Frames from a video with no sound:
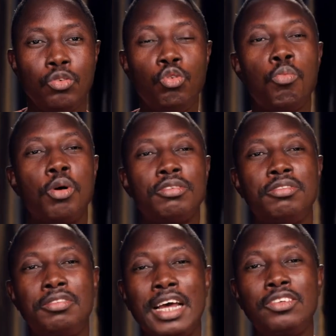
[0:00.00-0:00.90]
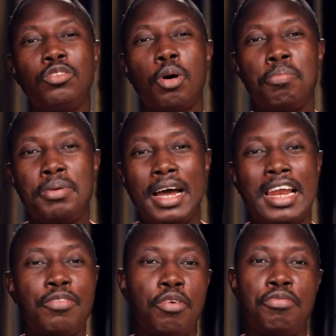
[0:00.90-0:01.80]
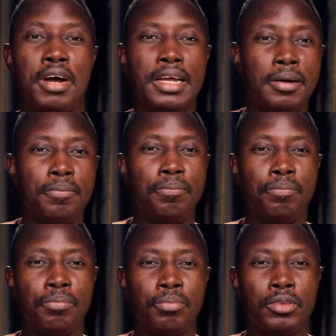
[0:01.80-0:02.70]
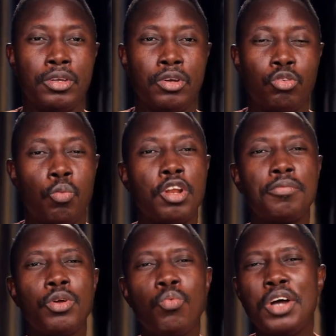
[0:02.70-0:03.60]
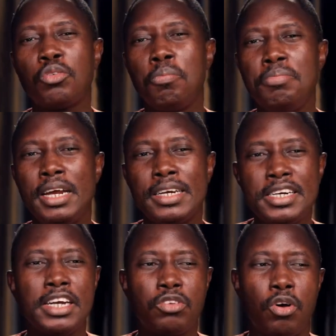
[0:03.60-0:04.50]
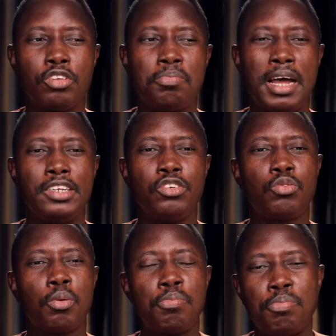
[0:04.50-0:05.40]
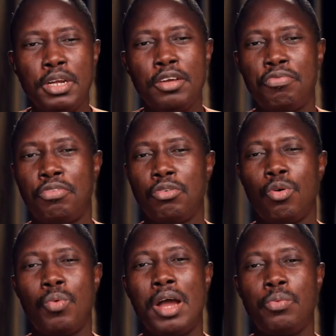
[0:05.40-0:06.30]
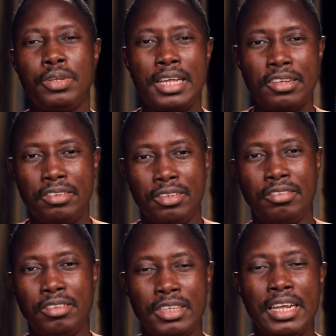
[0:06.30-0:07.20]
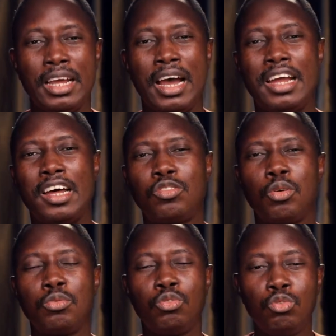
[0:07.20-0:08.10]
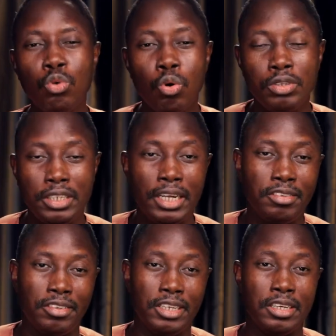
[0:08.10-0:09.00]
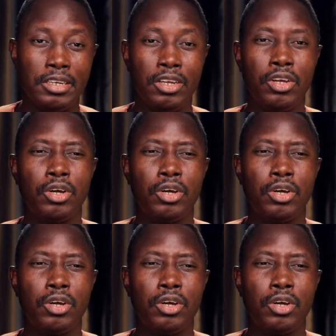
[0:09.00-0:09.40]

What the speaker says: You must set your prayer life on fire. So one of the ways to be a great husband is to pray for your wife with her season. And as you do this thing,